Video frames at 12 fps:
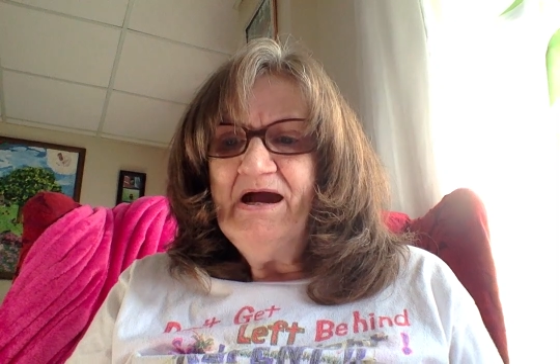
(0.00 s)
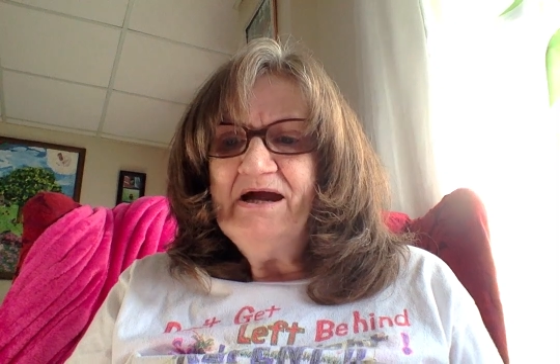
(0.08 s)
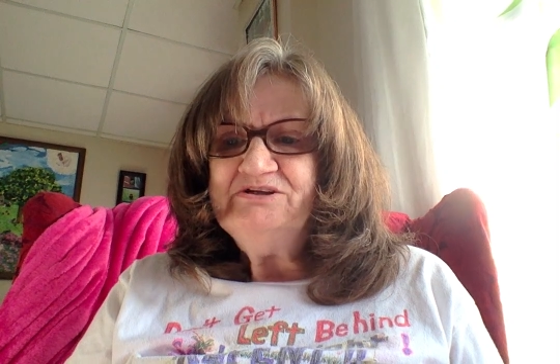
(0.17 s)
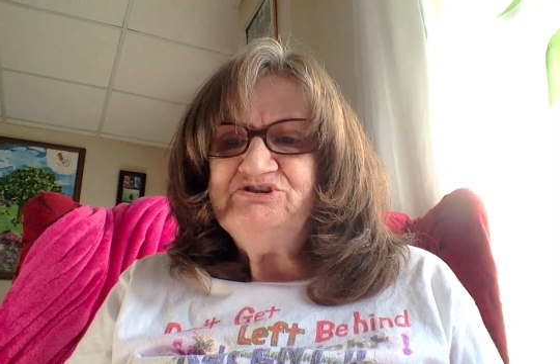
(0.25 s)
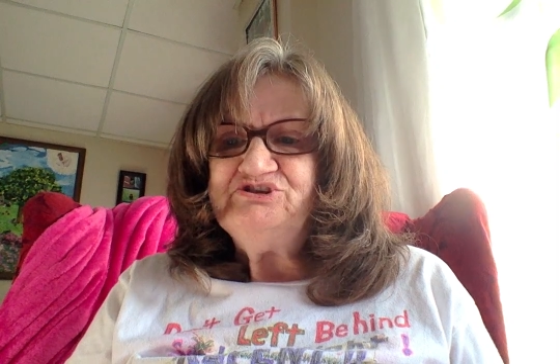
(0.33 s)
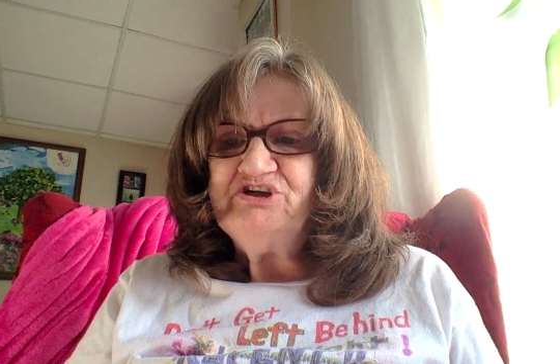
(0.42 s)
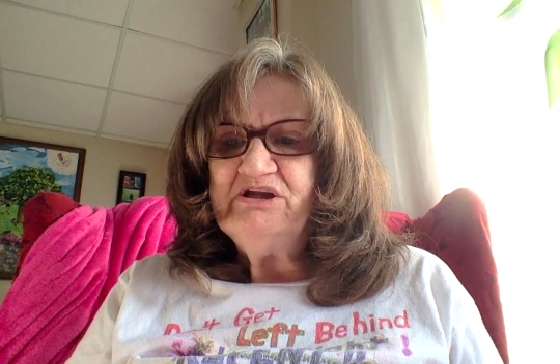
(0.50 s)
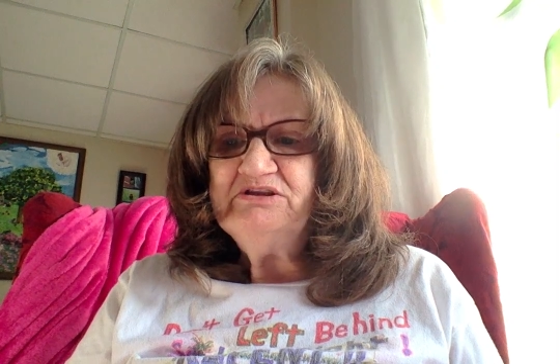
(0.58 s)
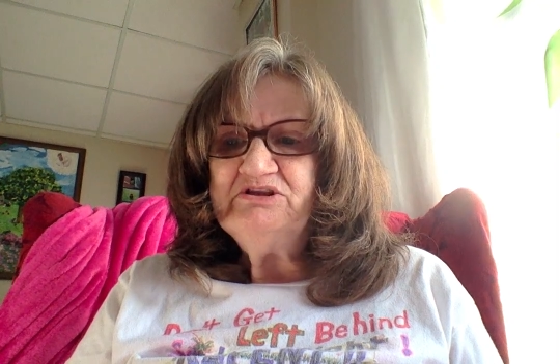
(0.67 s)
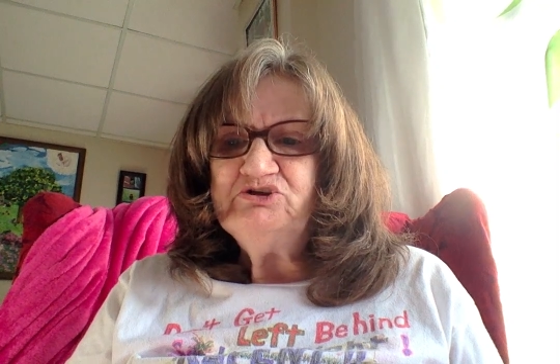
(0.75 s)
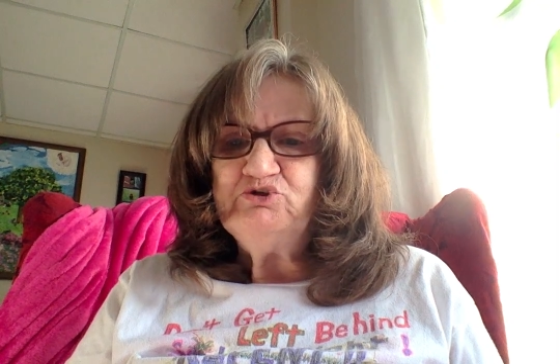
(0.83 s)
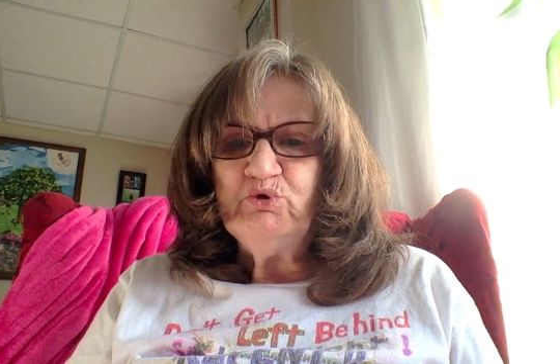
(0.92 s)
I
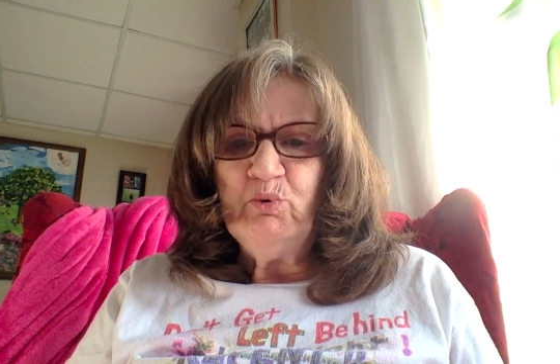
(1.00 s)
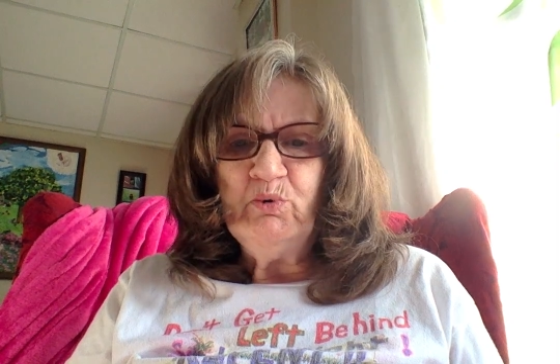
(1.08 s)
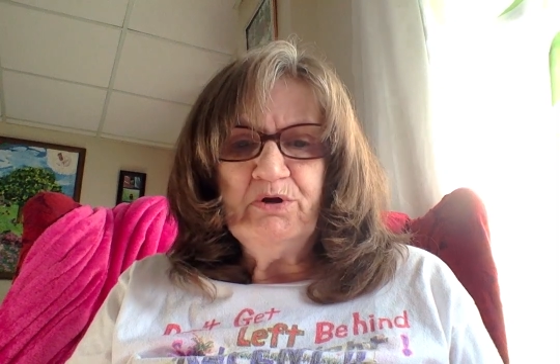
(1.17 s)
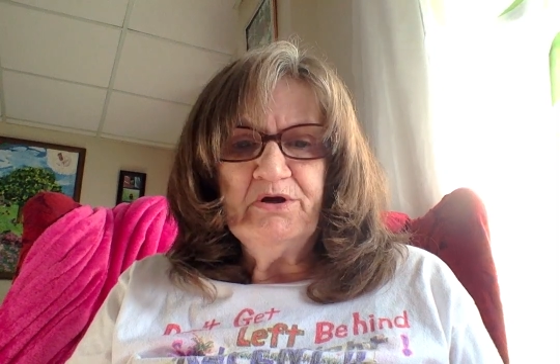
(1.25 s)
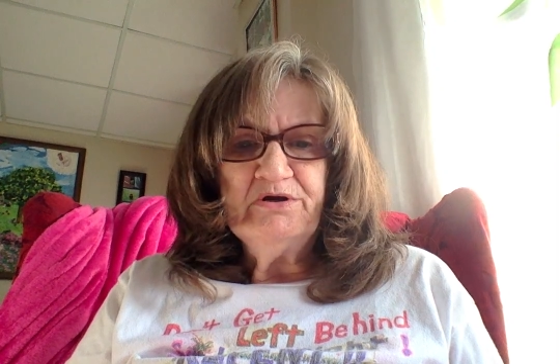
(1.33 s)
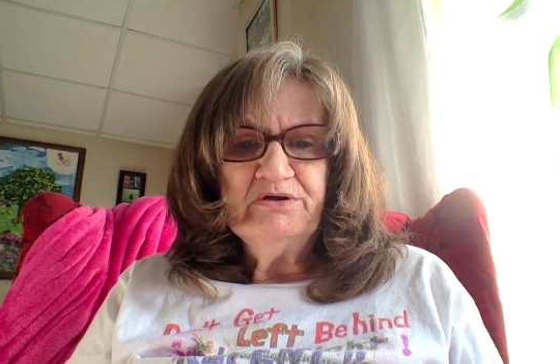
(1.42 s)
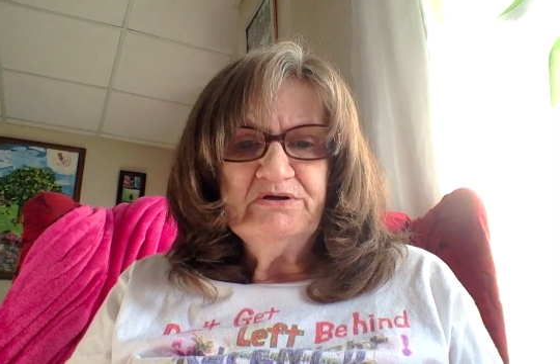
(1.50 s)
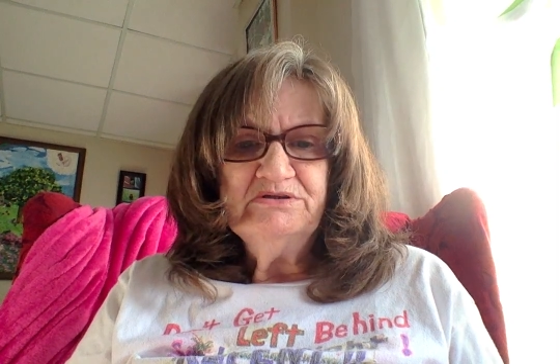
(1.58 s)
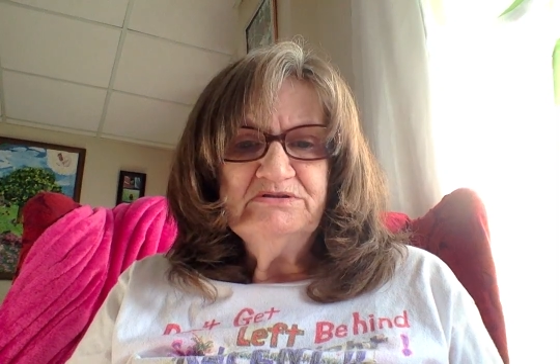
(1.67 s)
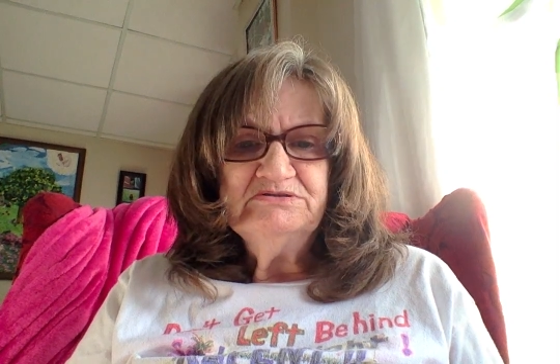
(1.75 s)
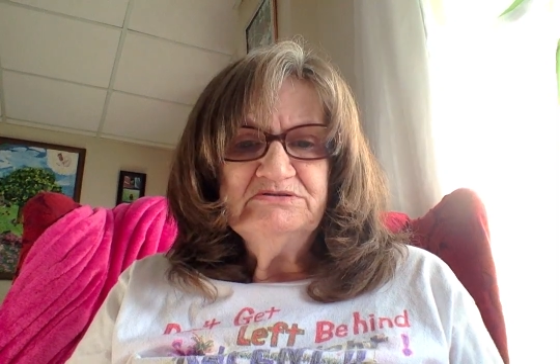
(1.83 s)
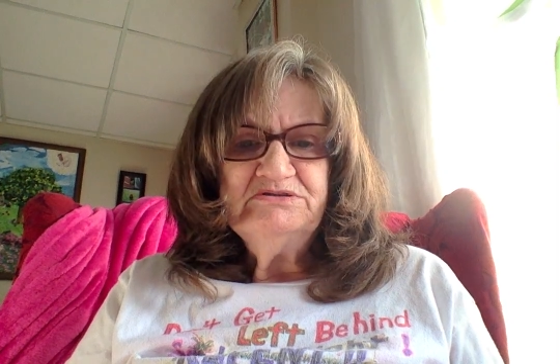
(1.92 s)
shut the door.
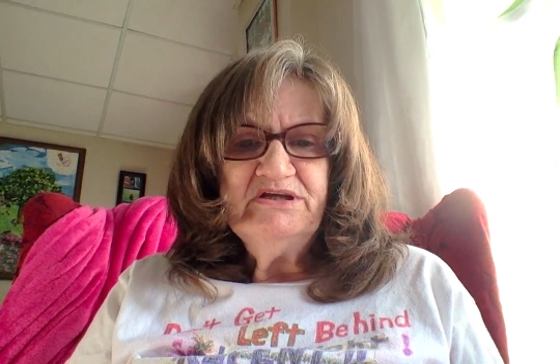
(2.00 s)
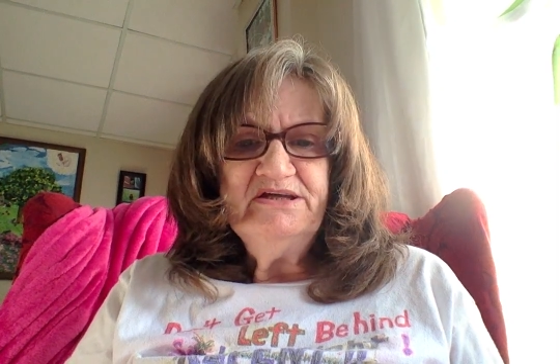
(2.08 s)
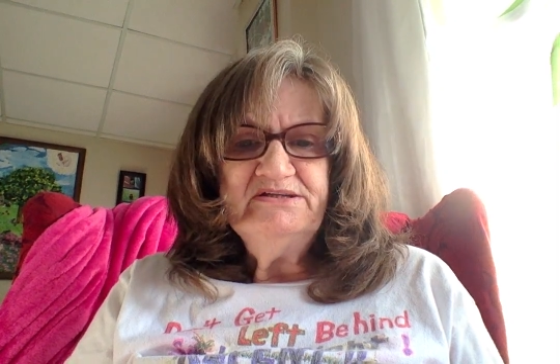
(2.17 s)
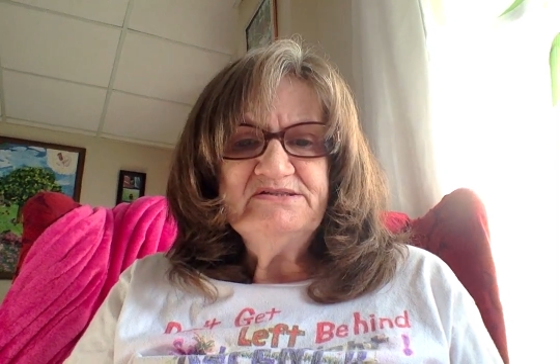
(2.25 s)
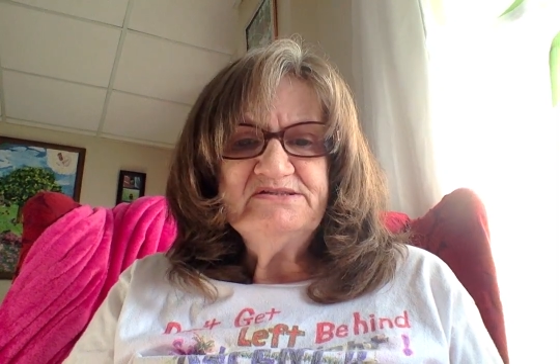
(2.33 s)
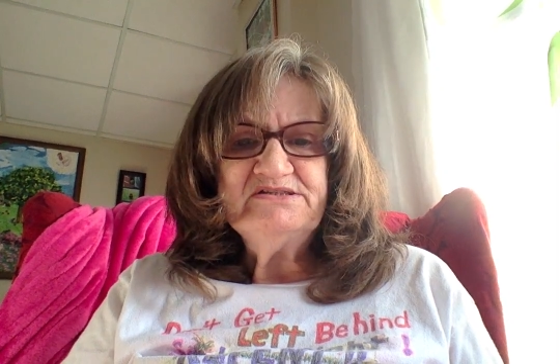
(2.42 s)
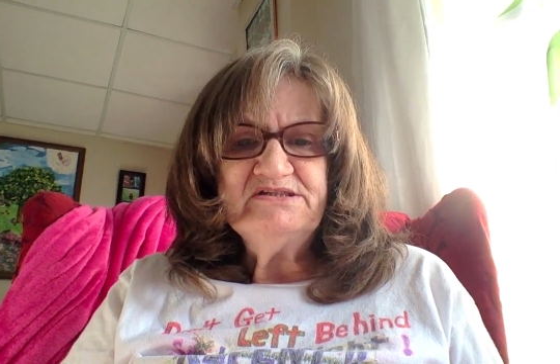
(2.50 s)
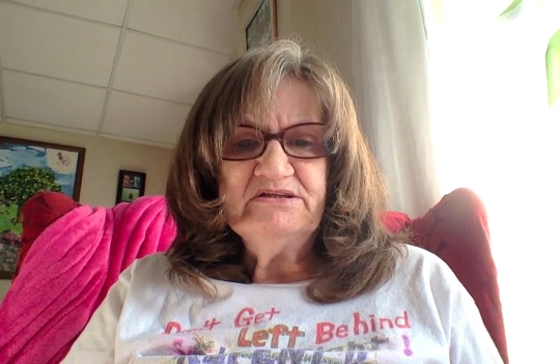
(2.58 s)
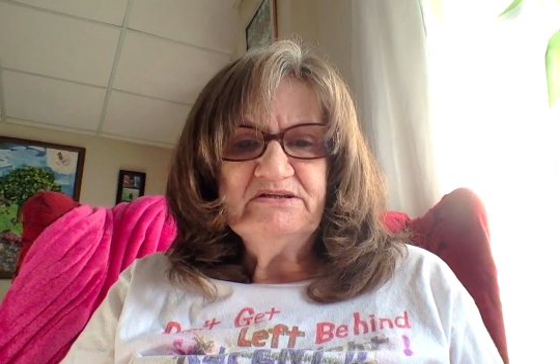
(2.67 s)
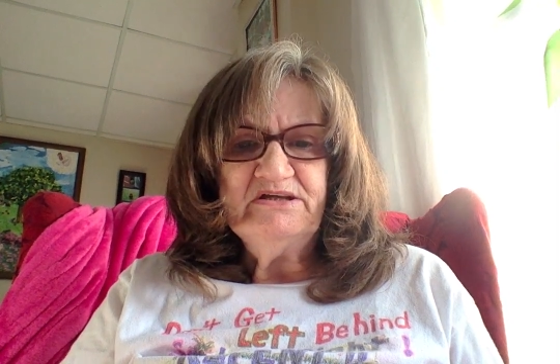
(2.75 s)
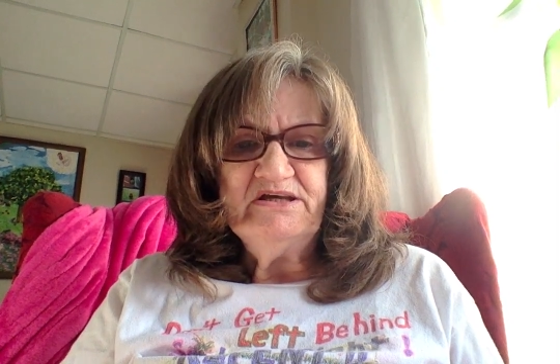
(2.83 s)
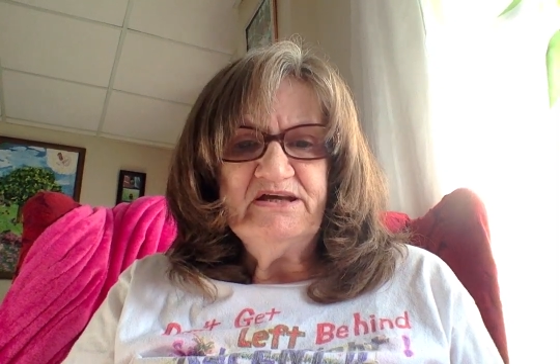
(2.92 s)

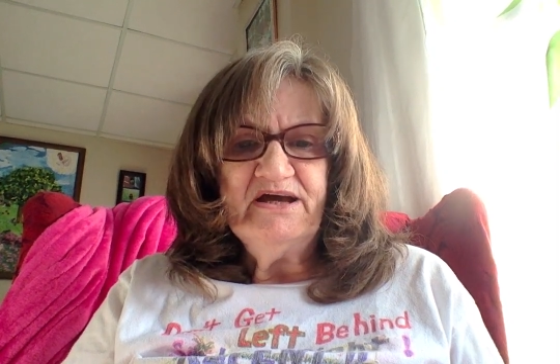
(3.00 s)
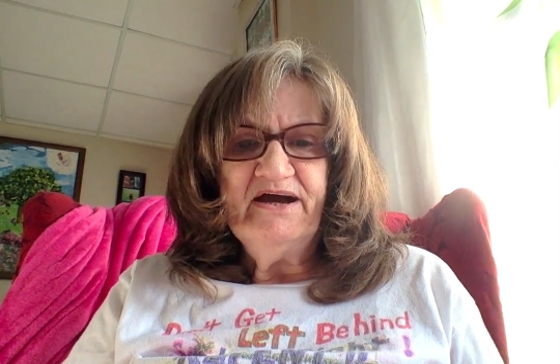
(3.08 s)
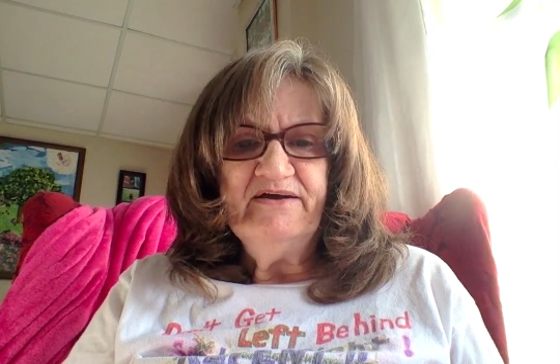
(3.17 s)
Instantly